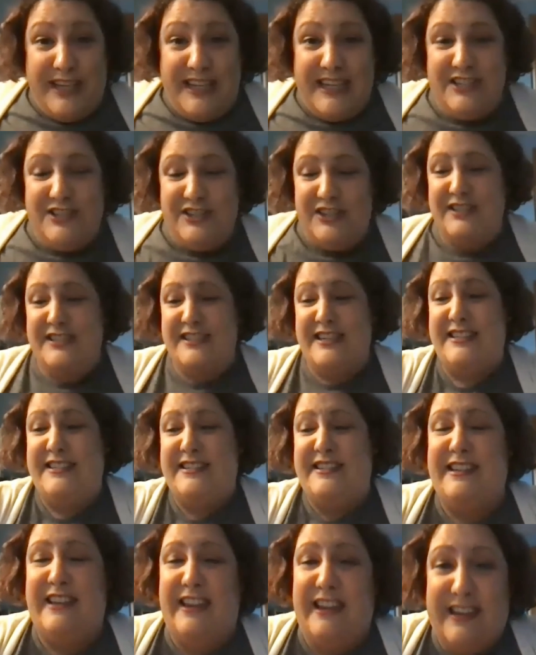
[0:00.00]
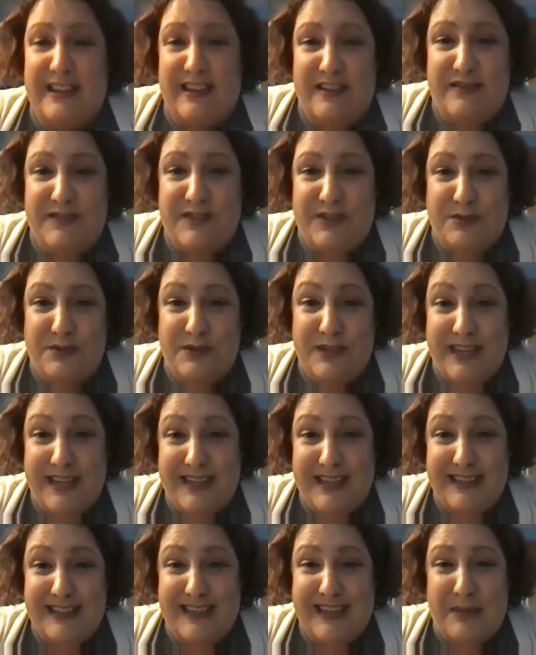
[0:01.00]
He just tested negative, so he
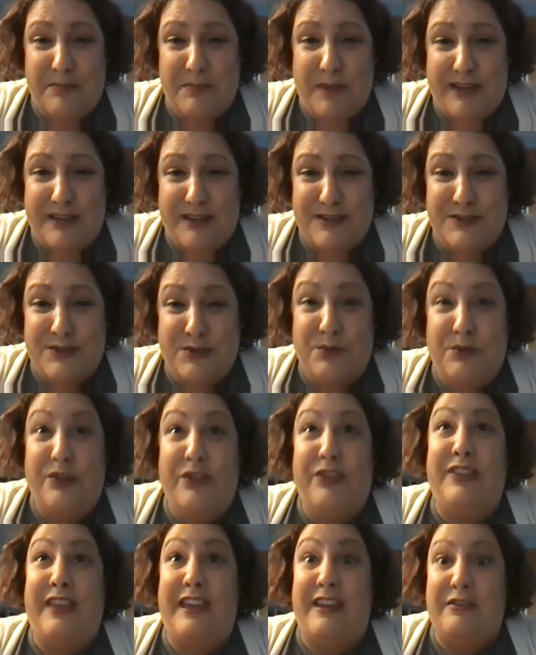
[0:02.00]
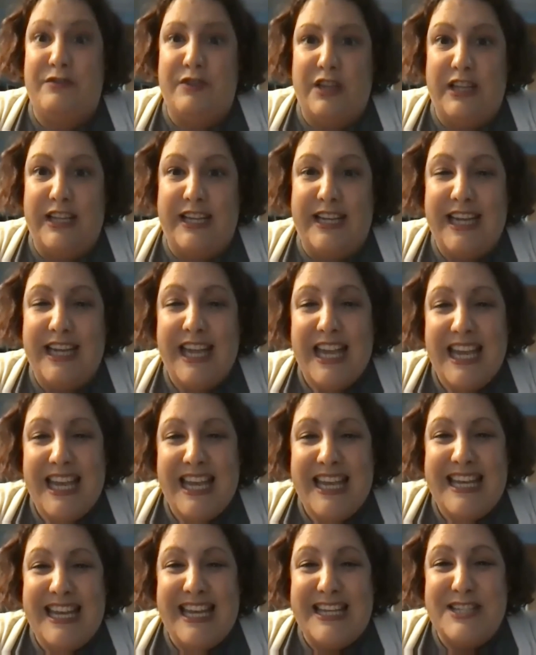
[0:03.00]
can get back to school thankfully
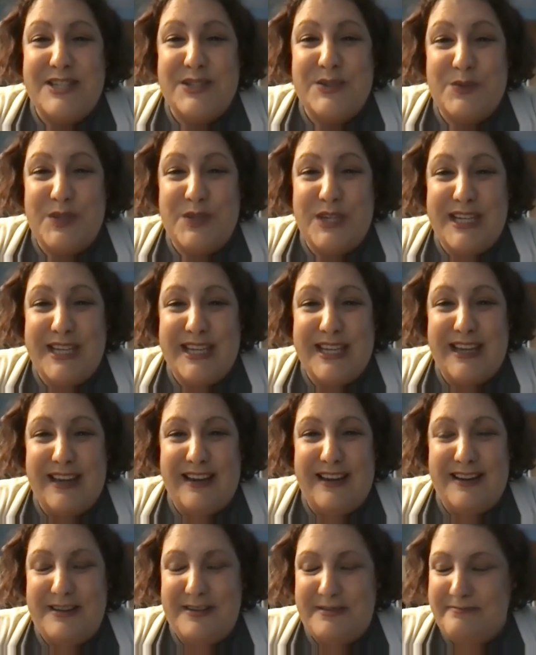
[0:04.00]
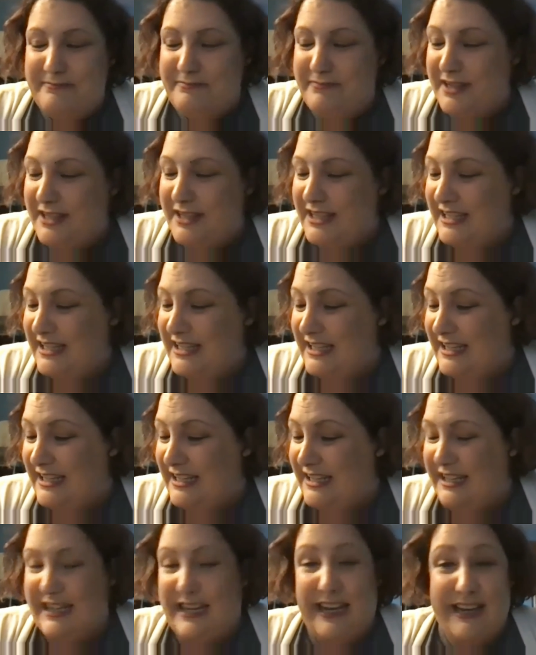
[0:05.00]
next week. Um, but he
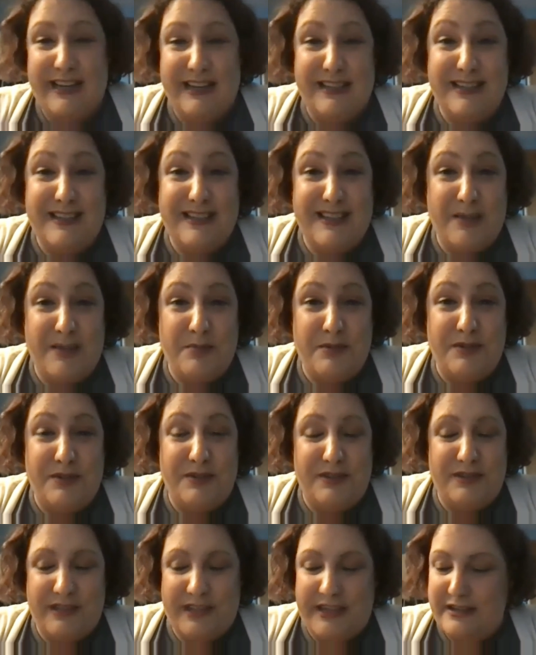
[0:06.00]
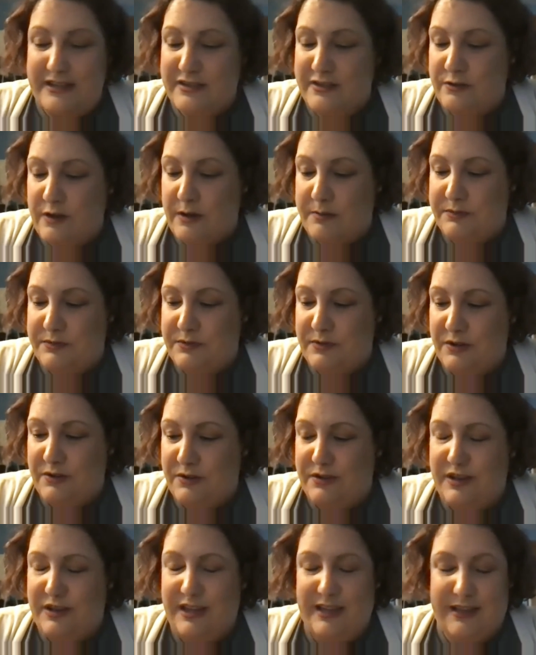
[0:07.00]
he had a double. He had strep throat
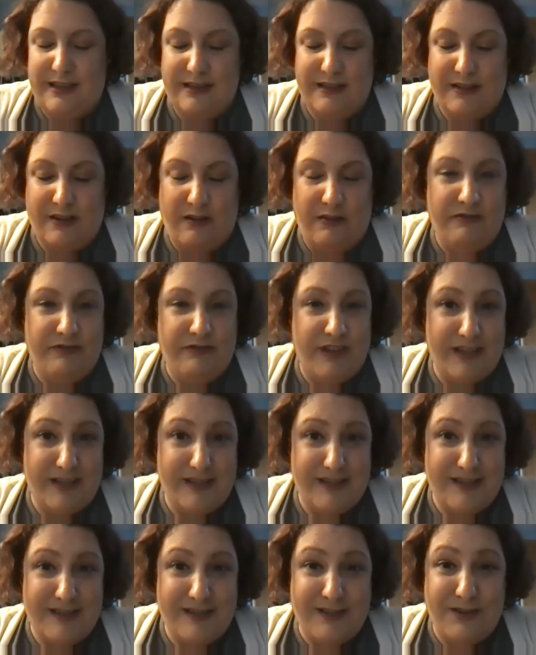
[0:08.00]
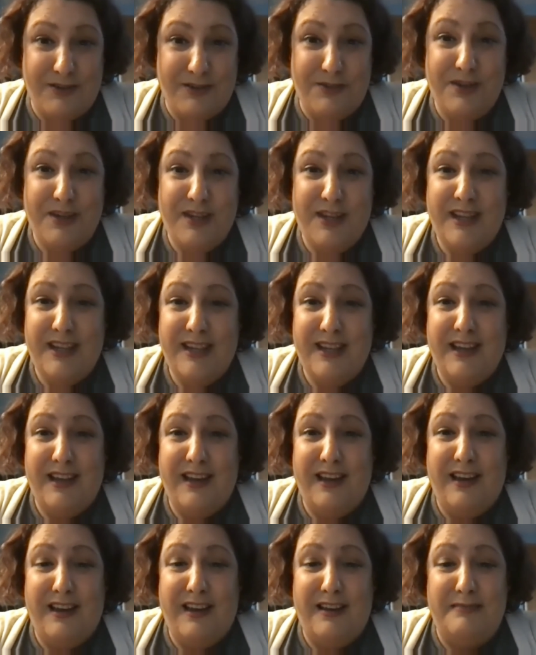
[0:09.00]
and COVID. So,
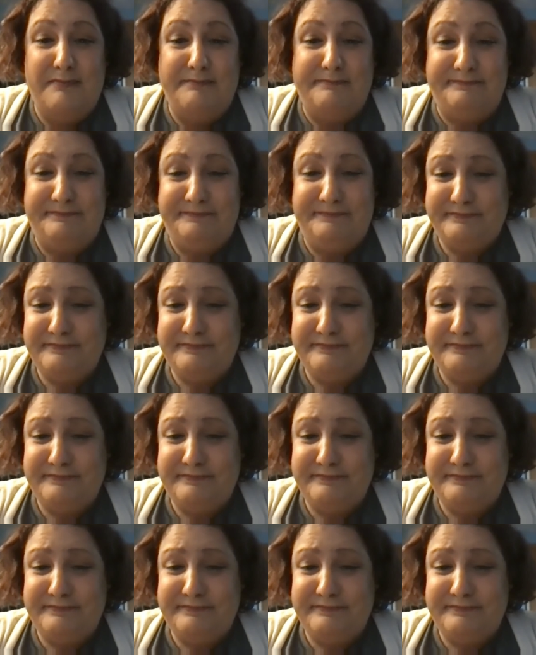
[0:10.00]
um,